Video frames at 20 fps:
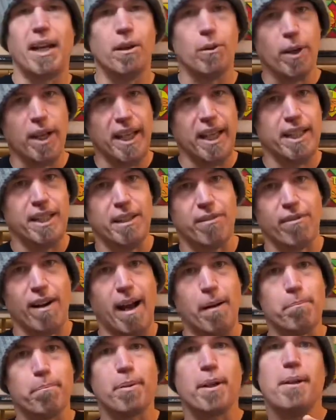hitting the
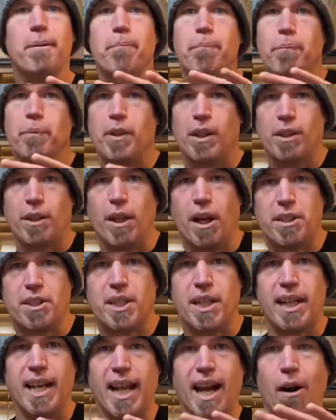ramp, thus
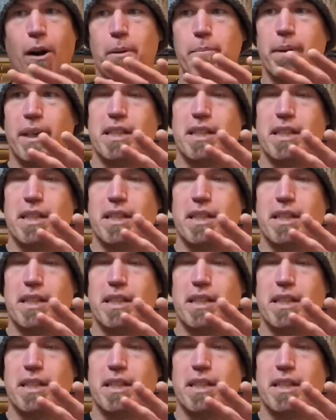allowing me to